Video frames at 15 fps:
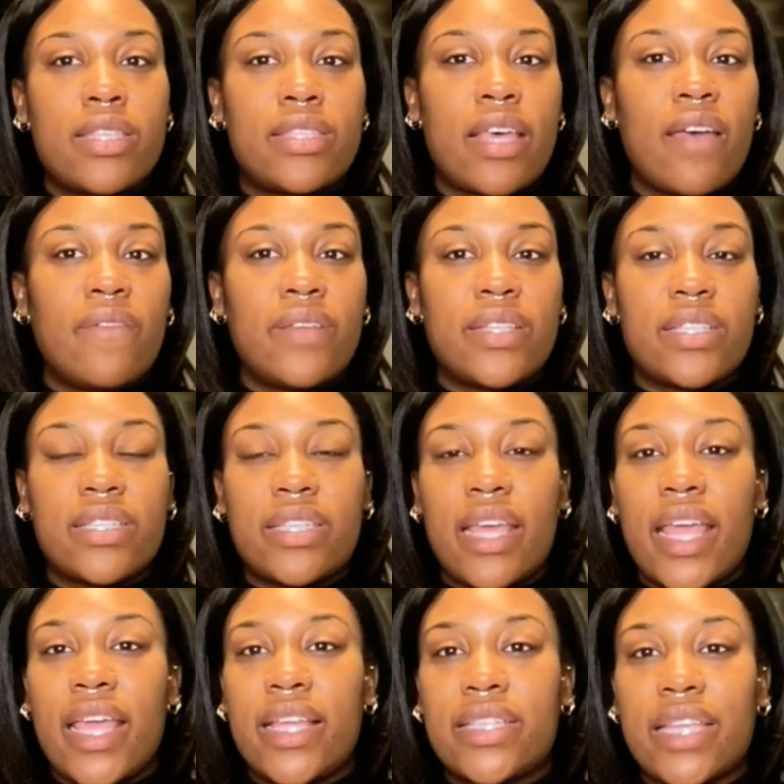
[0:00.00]
7
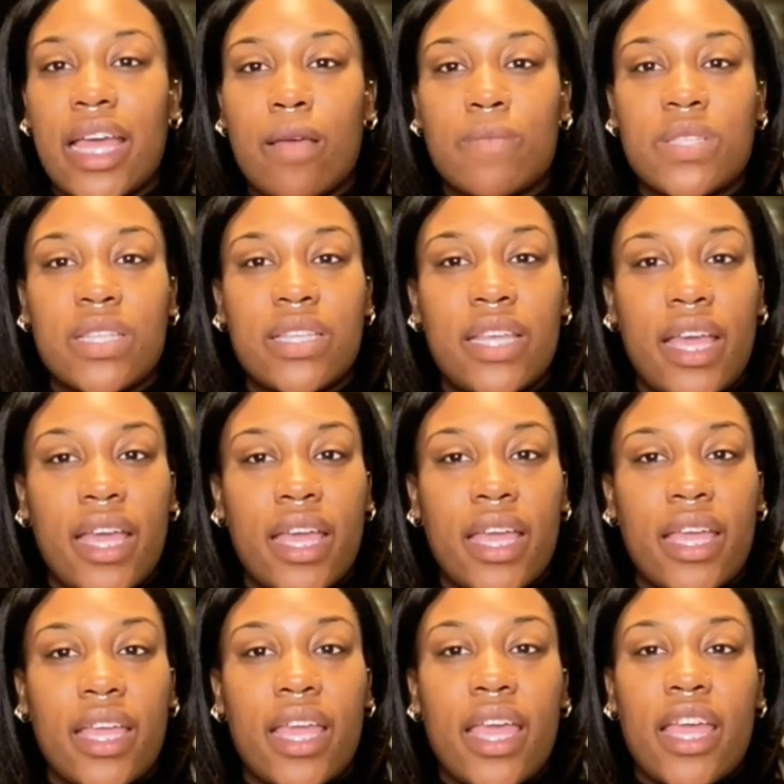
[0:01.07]
to 8 times a
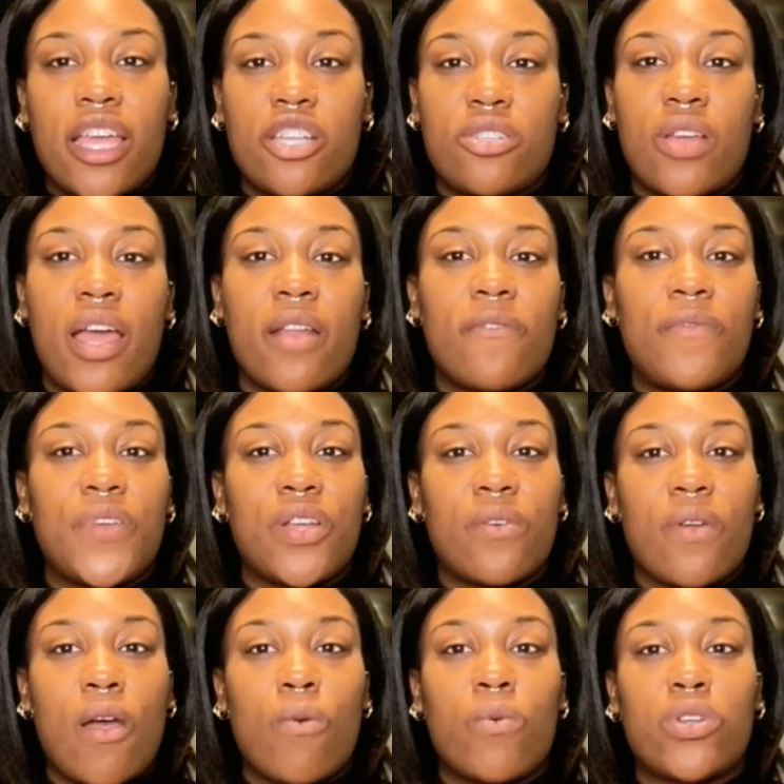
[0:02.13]
day and trying to
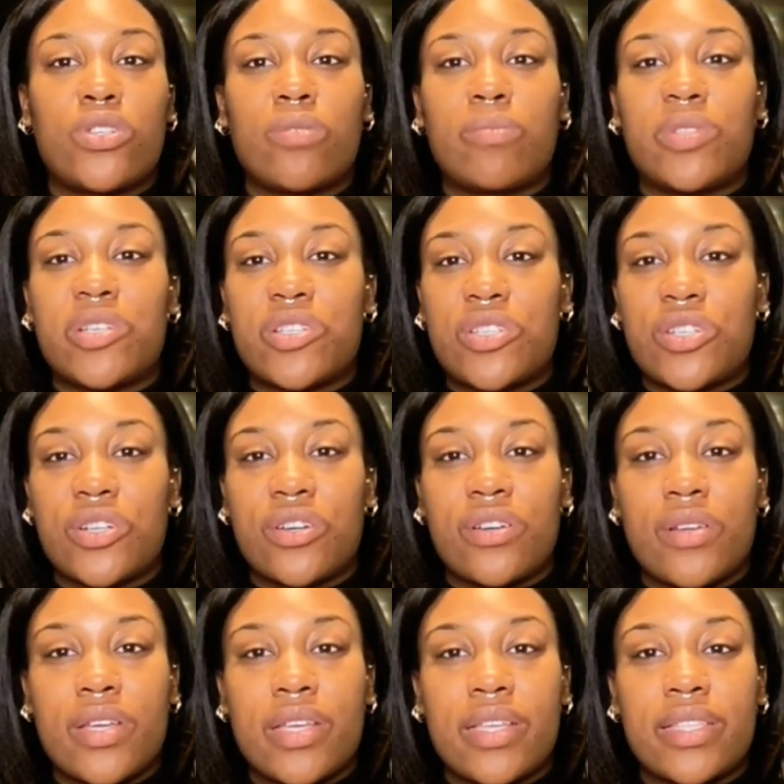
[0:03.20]
figure out what your blood sugar
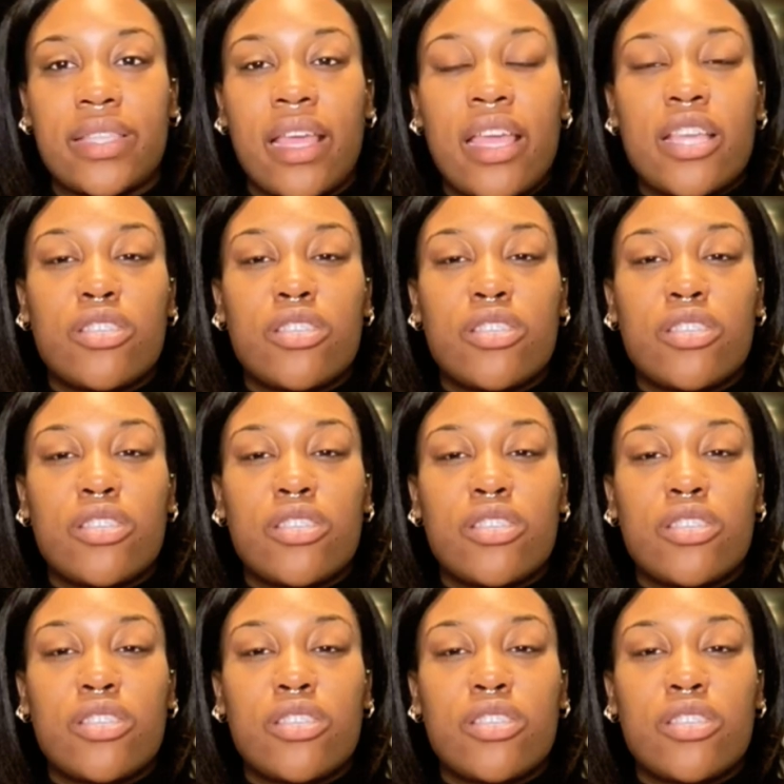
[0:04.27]
is.